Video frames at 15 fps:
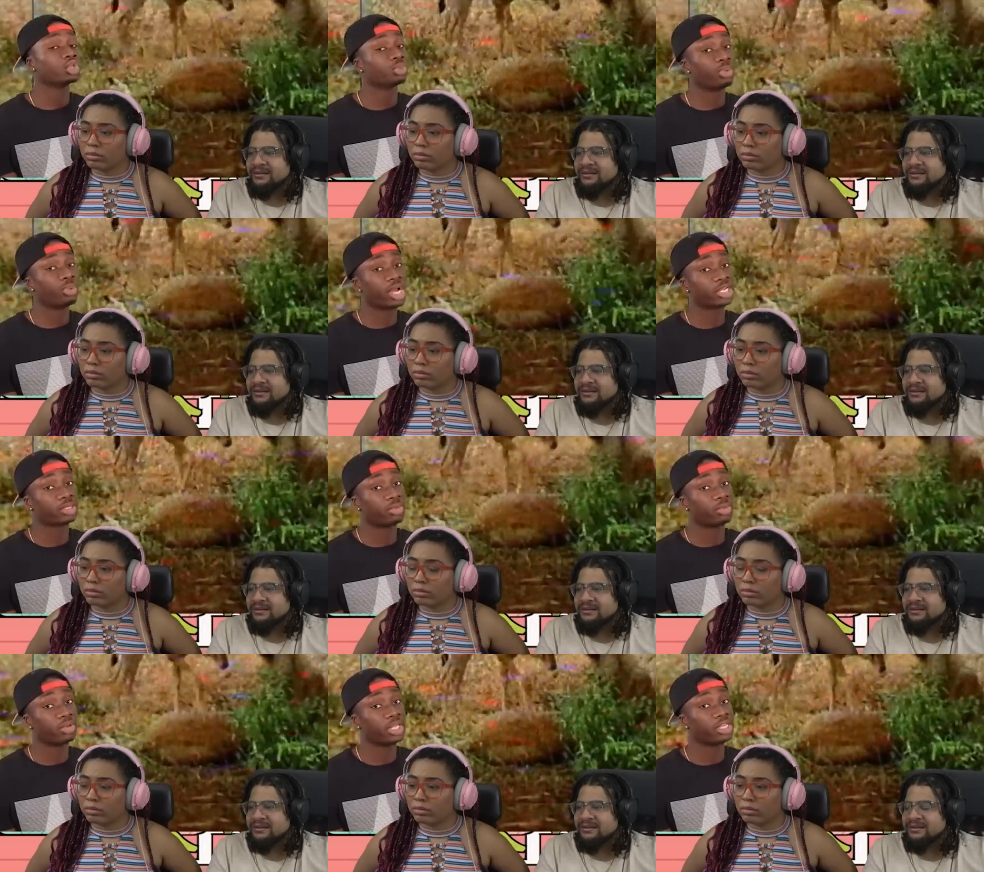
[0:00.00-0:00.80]
Speaker 1: it's
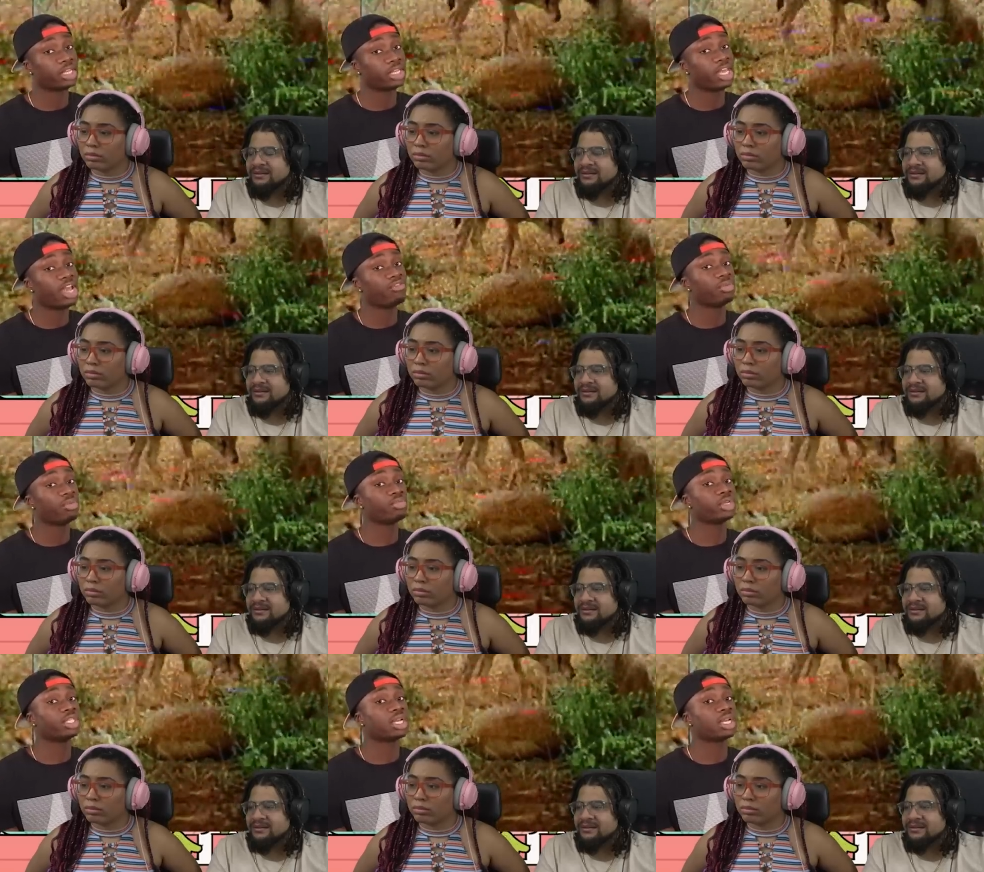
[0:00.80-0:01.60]
possible that the calf
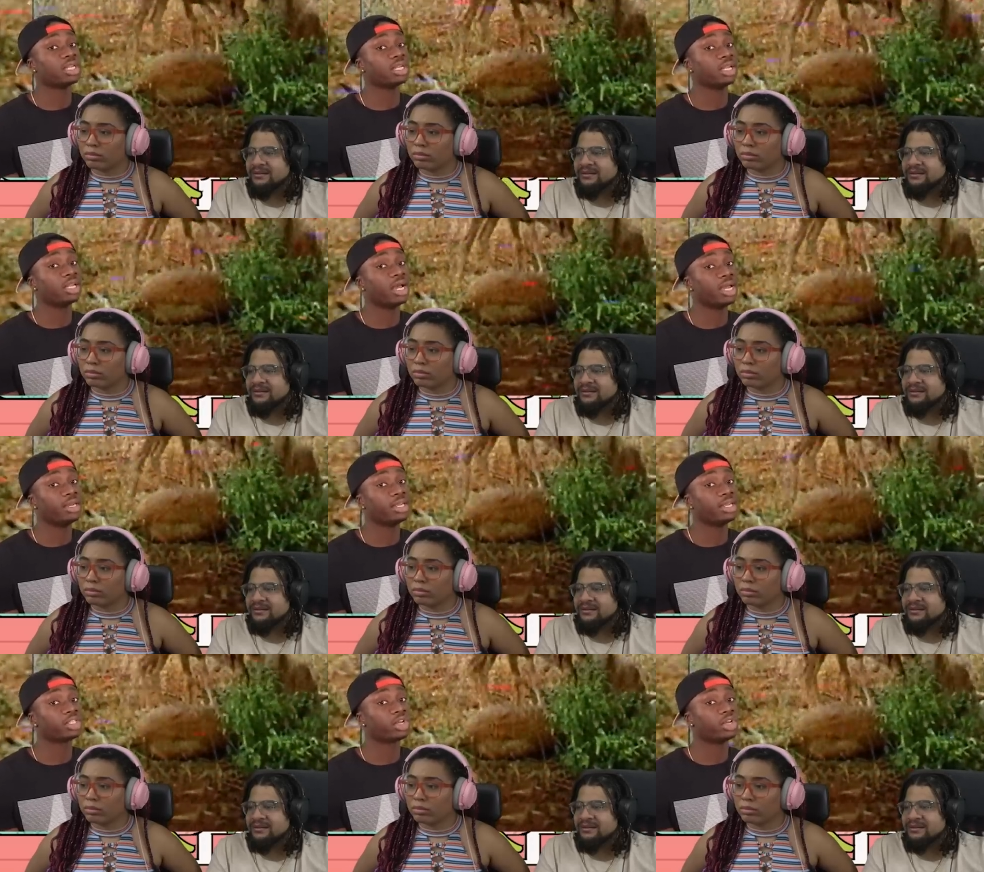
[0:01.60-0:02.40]
imprinting on the
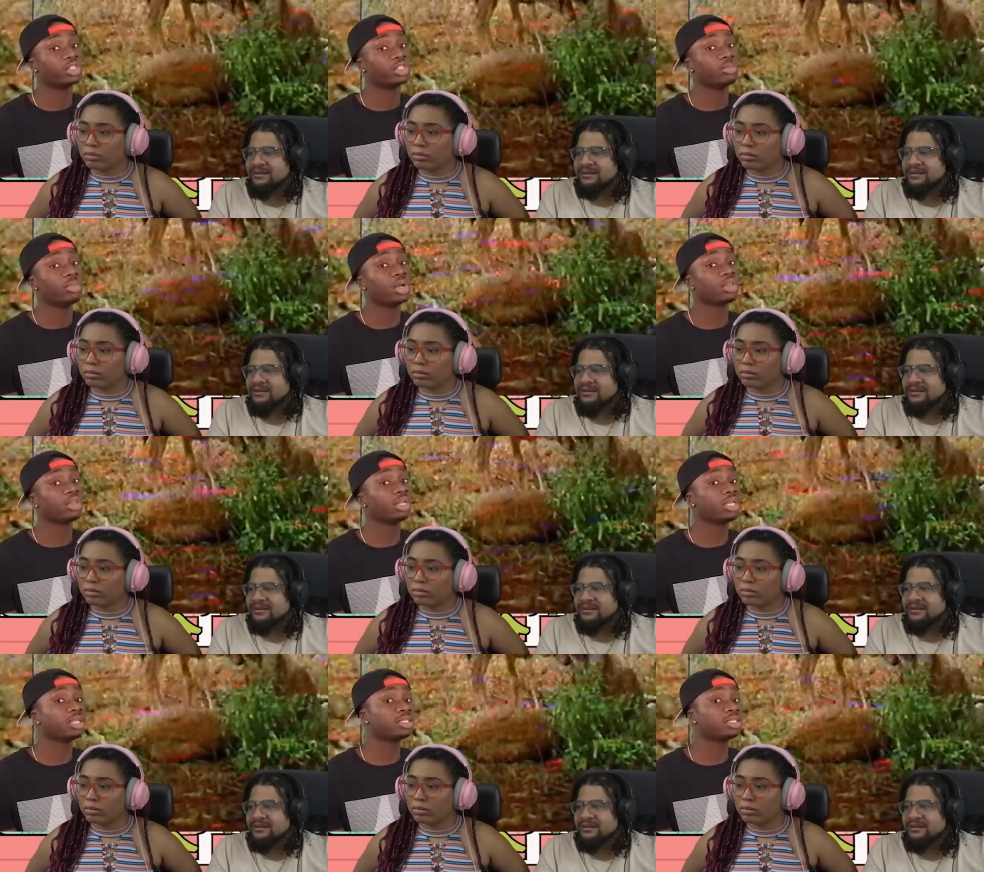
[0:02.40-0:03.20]
lioness caused a
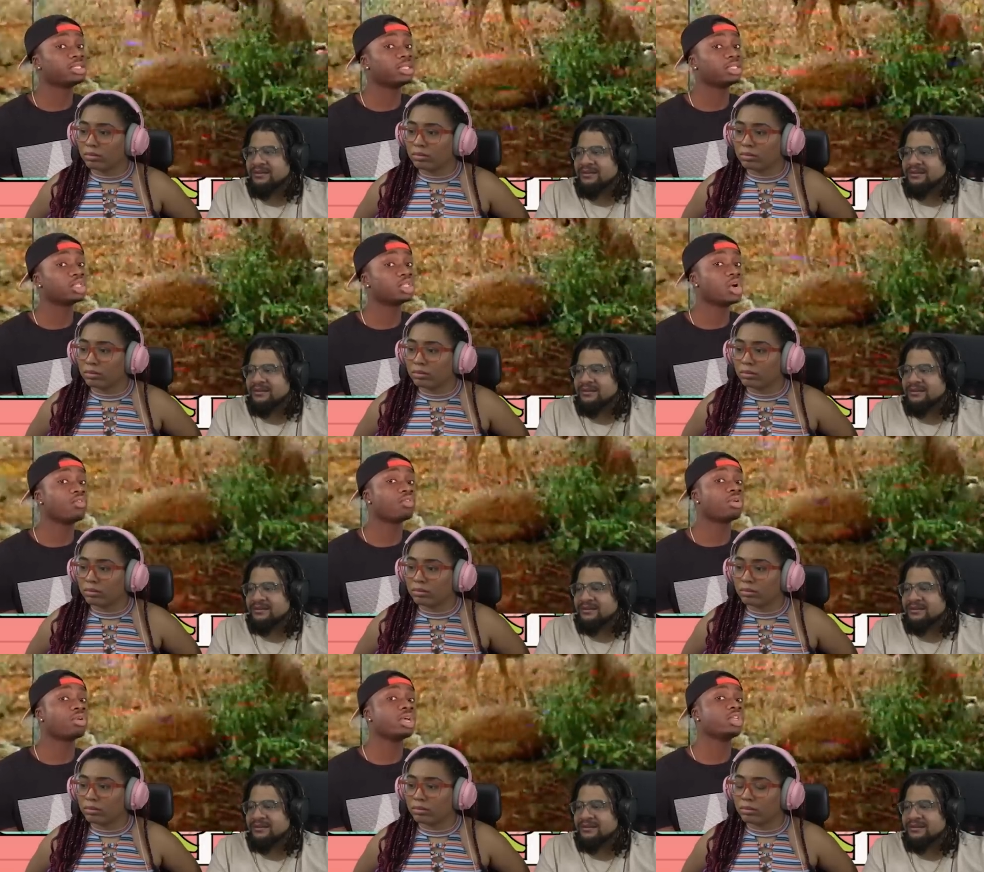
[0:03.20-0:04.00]
motherly instinct to
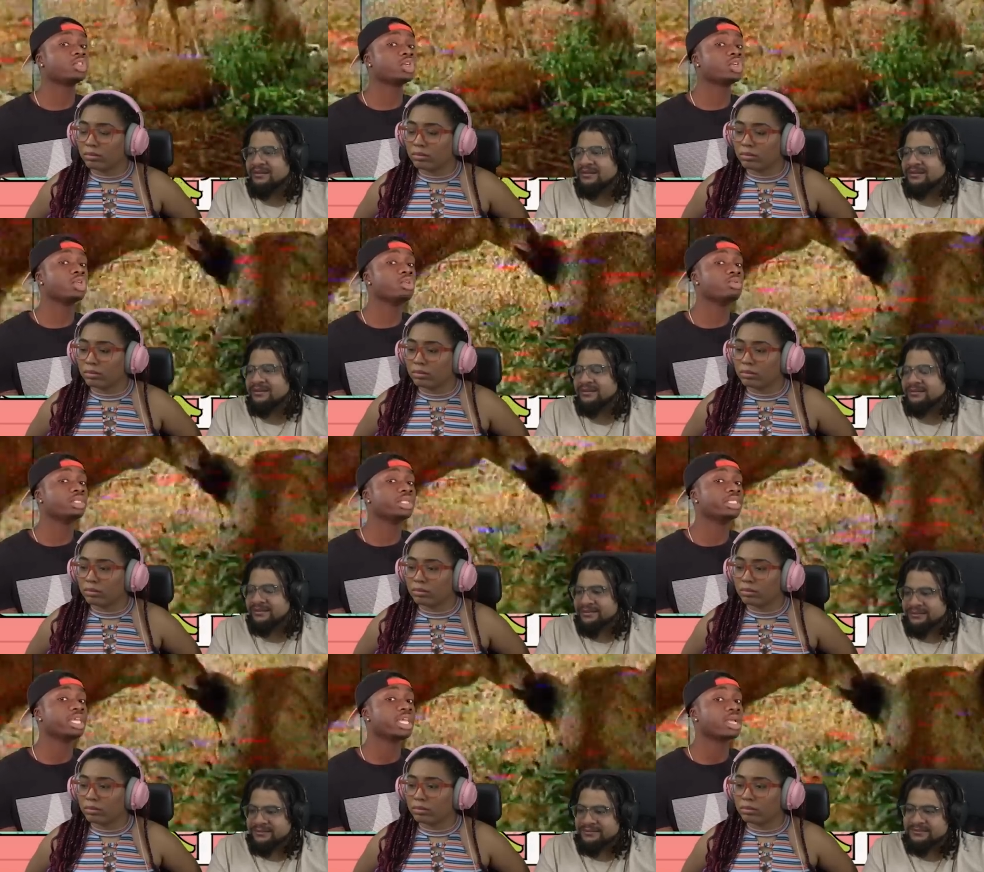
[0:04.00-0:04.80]
override the turn you
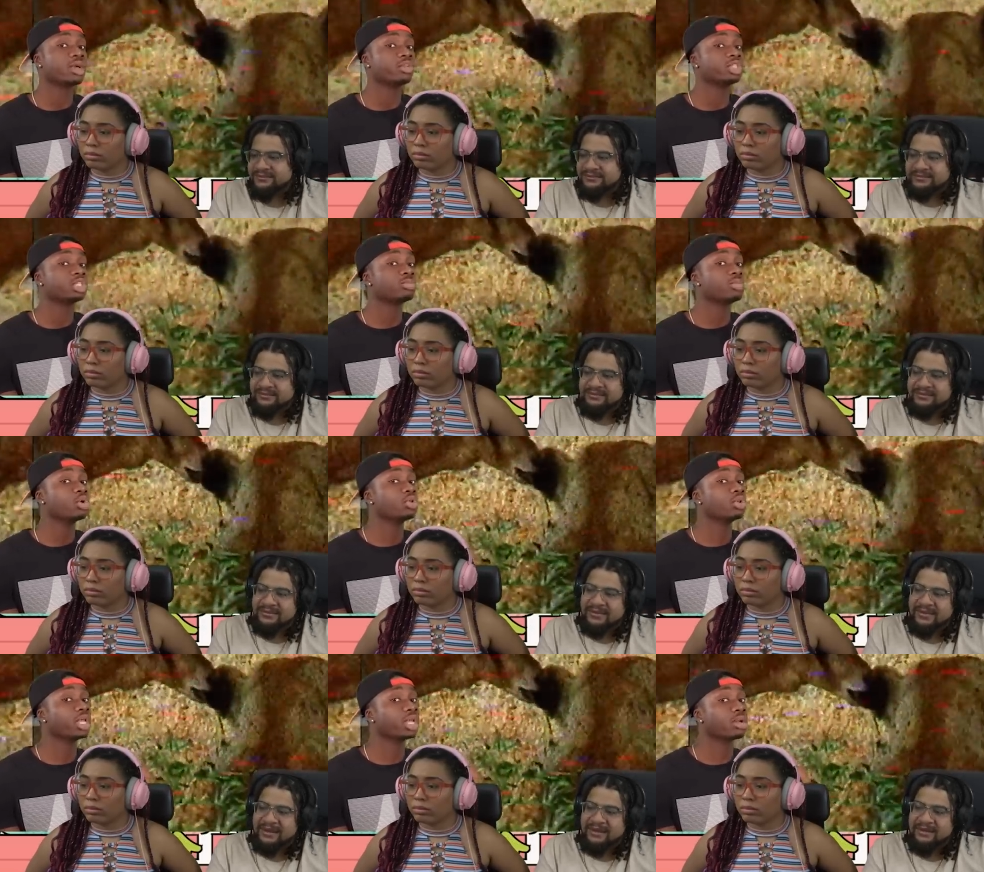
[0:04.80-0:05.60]
into take out and
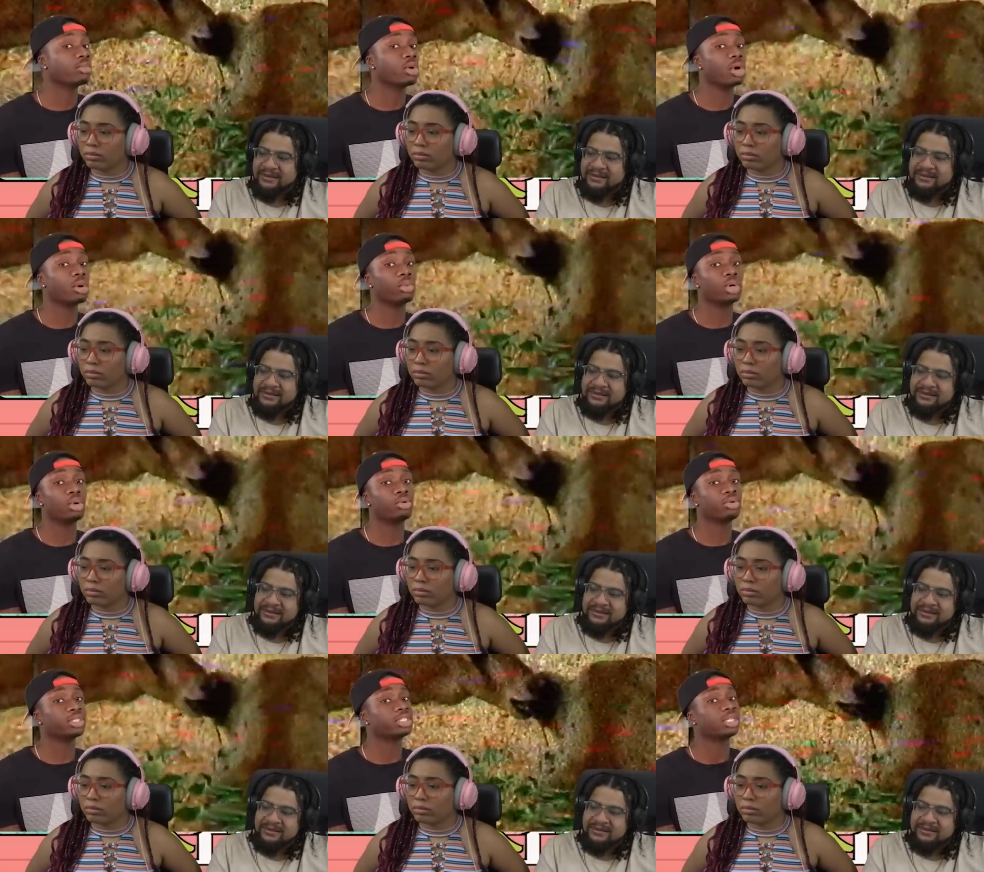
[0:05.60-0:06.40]
smoke you like a
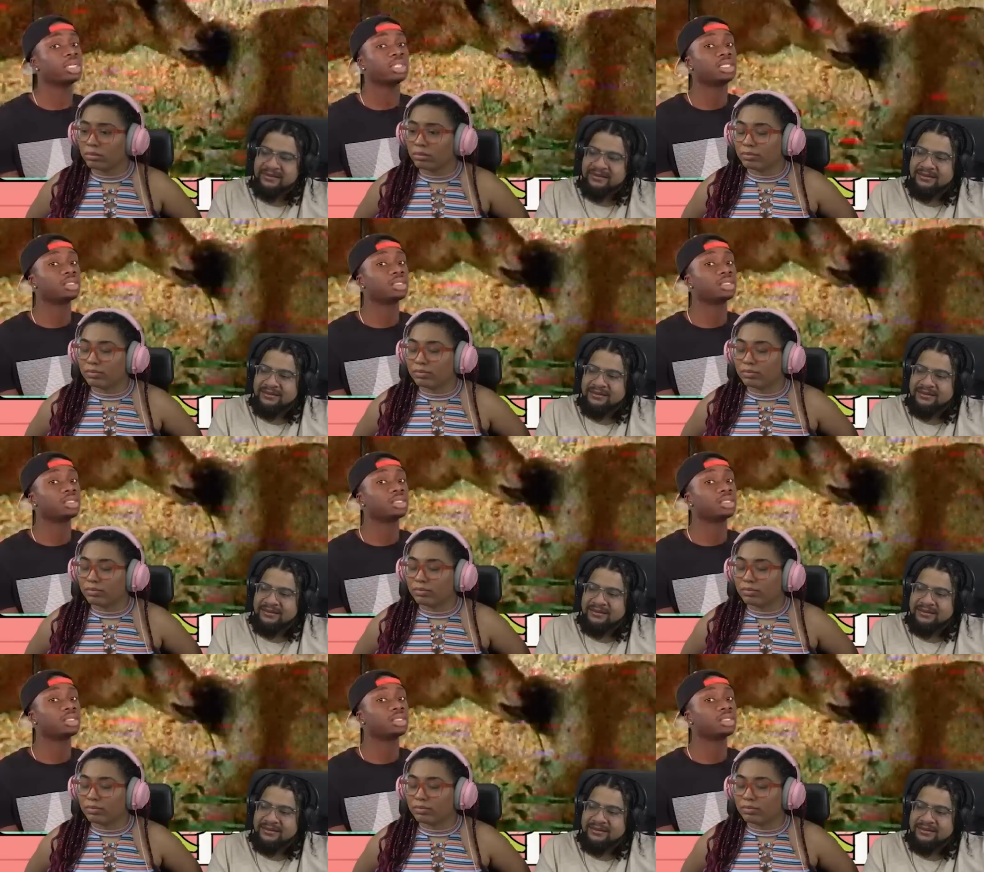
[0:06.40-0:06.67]
Marlboro instinct.